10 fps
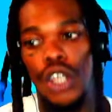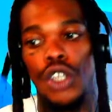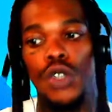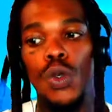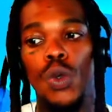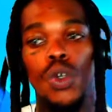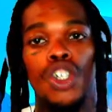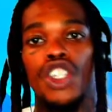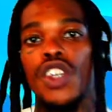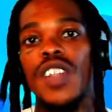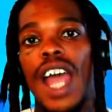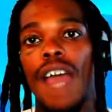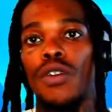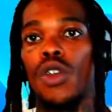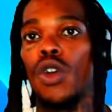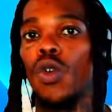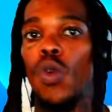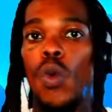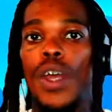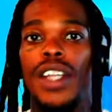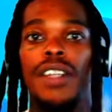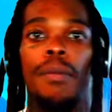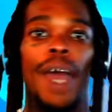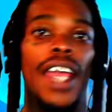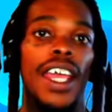you just have to win by